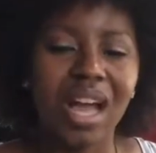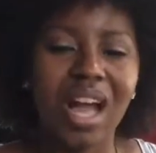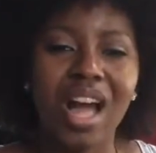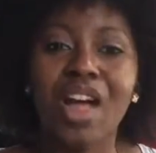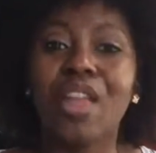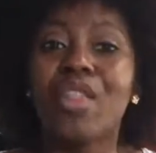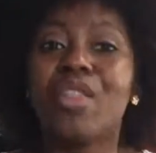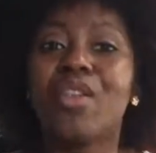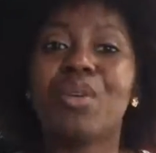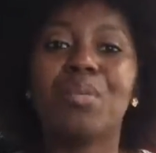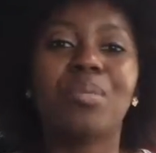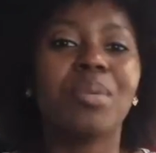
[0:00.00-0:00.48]

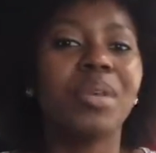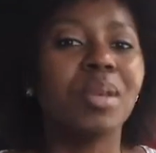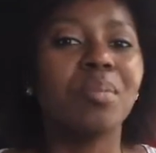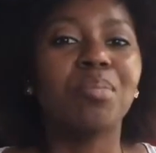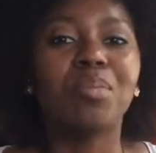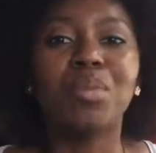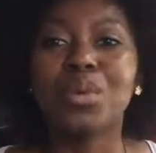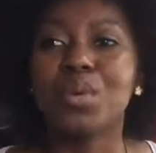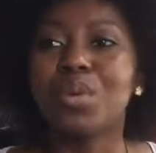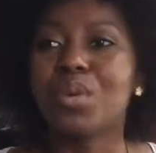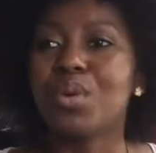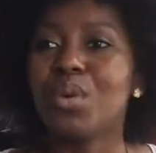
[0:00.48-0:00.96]
other
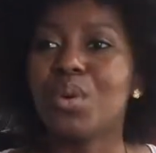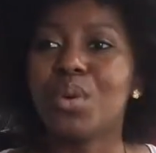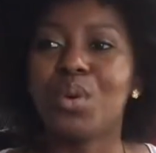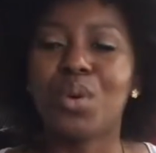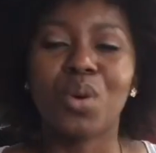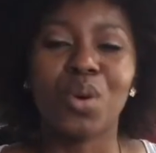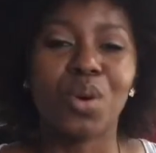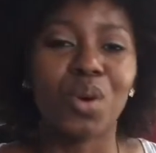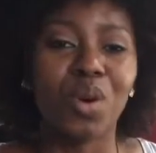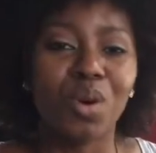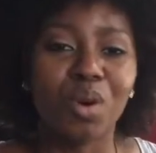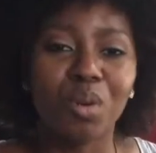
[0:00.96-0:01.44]
people
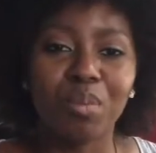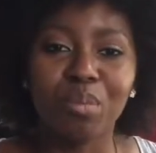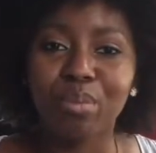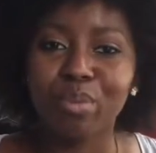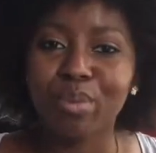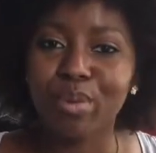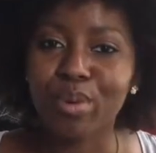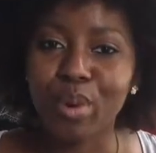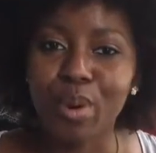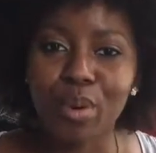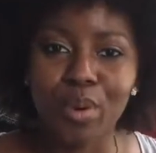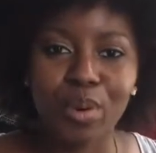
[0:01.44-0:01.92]
or
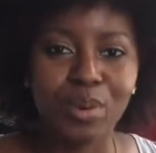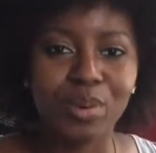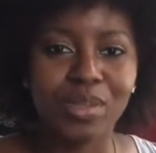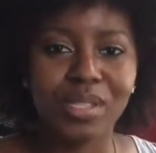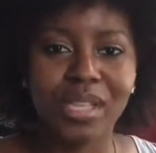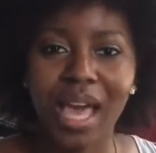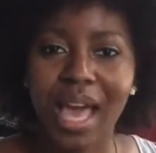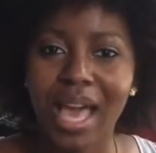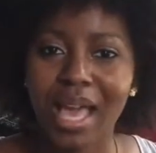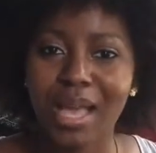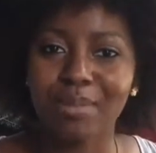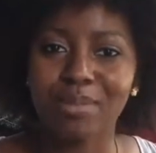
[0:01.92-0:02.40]

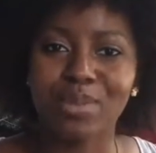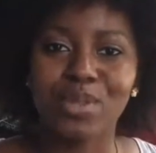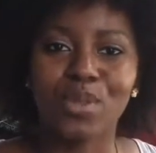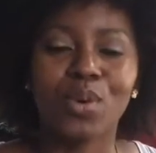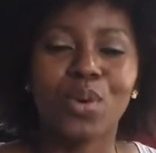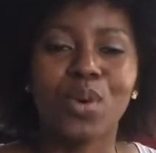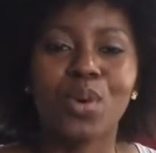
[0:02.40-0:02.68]
prototypes